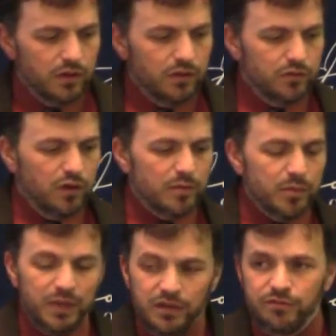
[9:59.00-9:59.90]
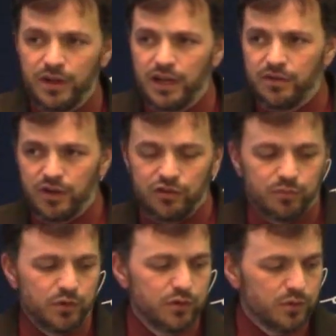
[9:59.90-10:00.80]
So I'm a big fan of
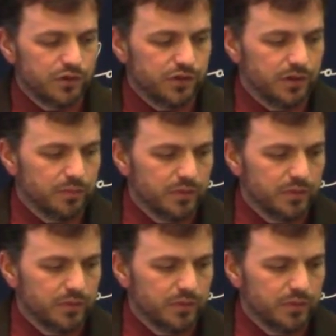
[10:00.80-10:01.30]
entrepreneurship.